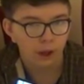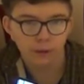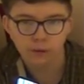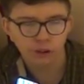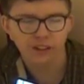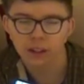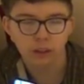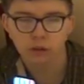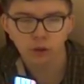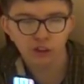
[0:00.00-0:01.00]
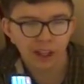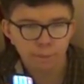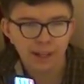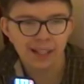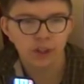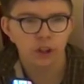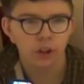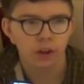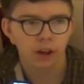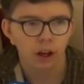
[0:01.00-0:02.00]
Now, does that mean
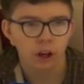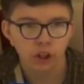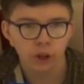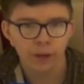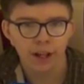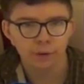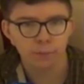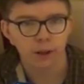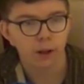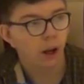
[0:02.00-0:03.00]
that Unit's...